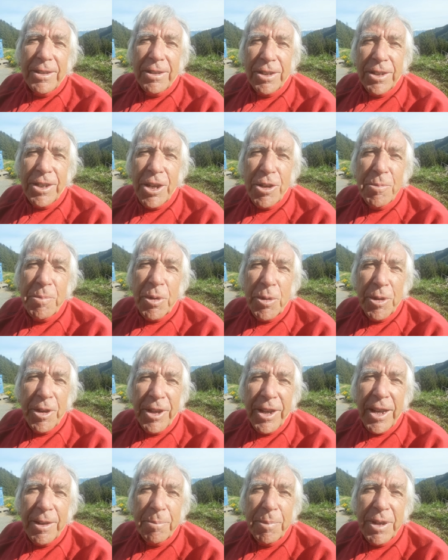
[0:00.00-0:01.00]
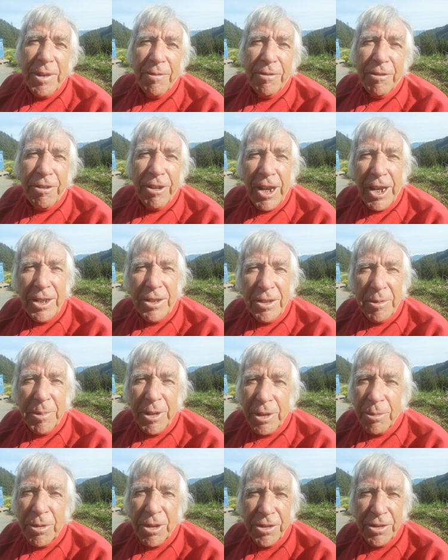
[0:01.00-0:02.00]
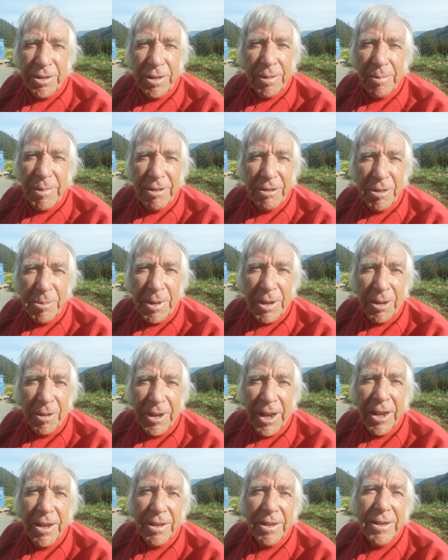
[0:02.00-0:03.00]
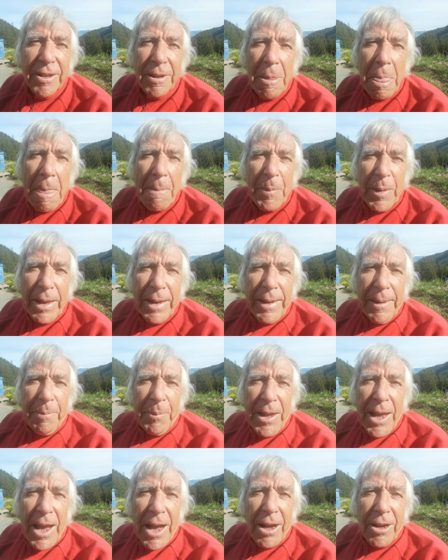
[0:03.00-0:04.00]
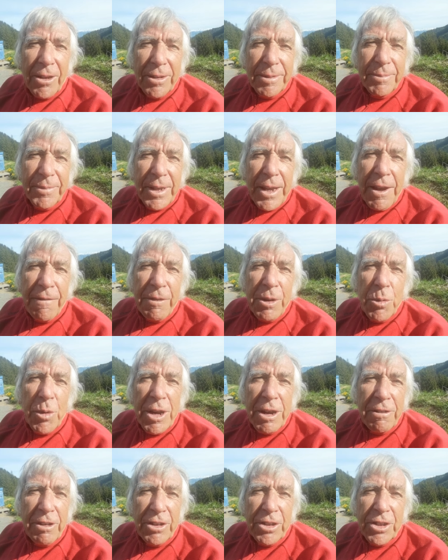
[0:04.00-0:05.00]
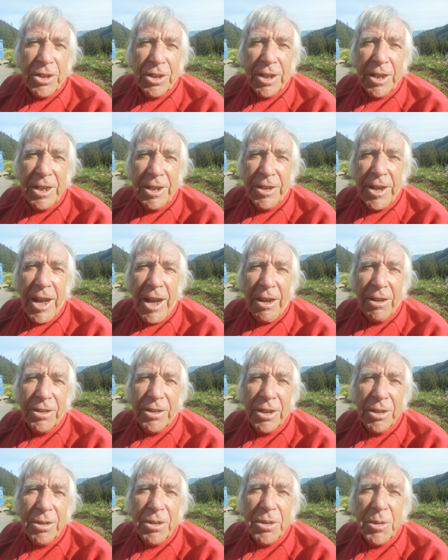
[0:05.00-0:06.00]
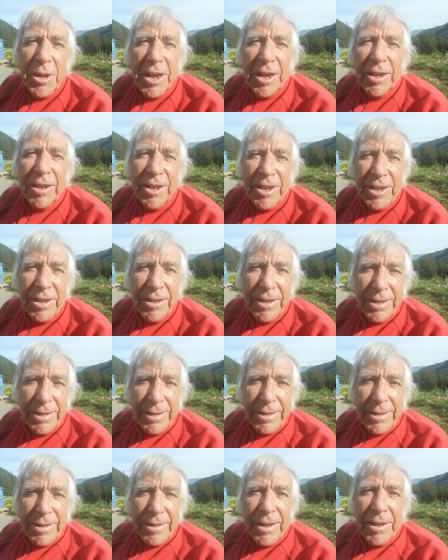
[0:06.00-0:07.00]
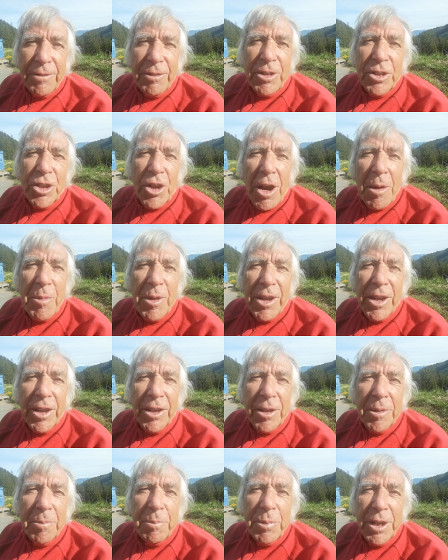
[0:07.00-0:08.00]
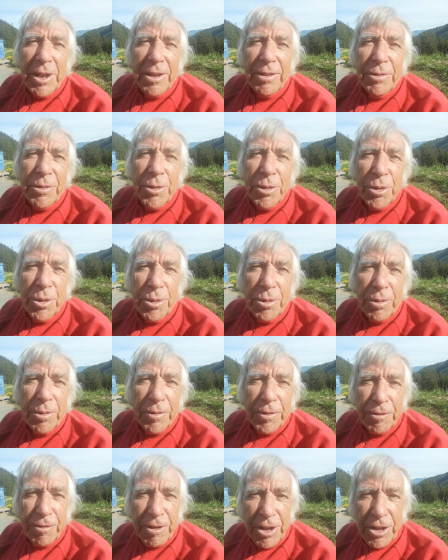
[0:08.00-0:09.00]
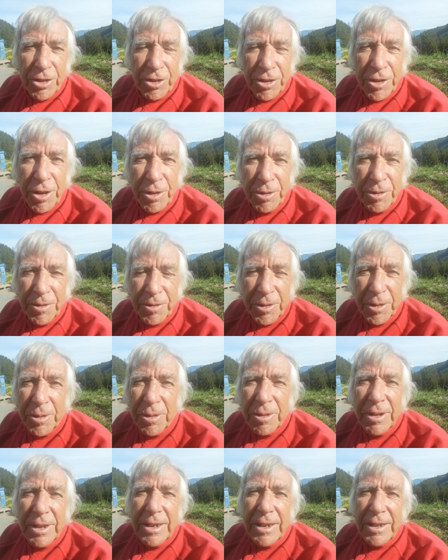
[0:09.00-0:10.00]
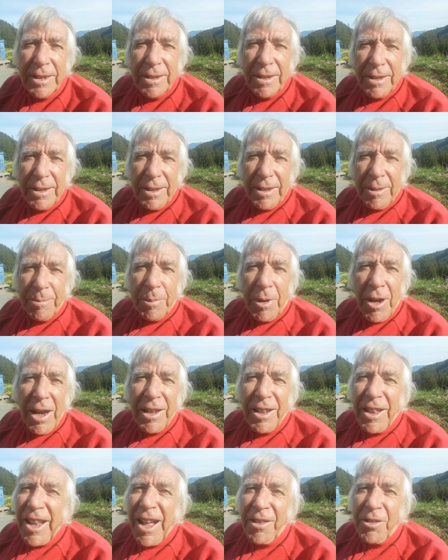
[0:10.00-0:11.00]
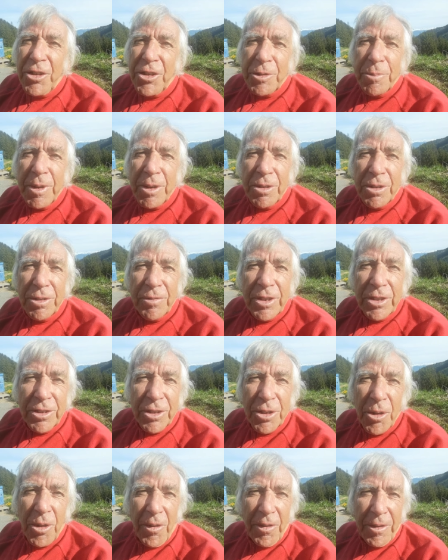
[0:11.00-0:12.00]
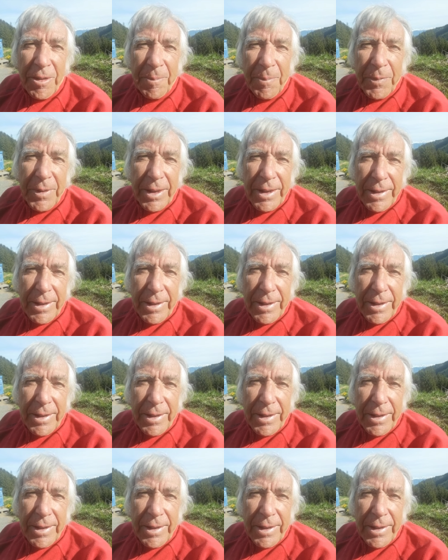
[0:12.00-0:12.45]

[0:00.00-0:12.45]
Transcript: Snowboarding had been created, but it wasn't in Meribel yet. Now, everywhere is skied out so quickly, every time we get a big, new, fresh snowfall. By lunch, most of it's gone.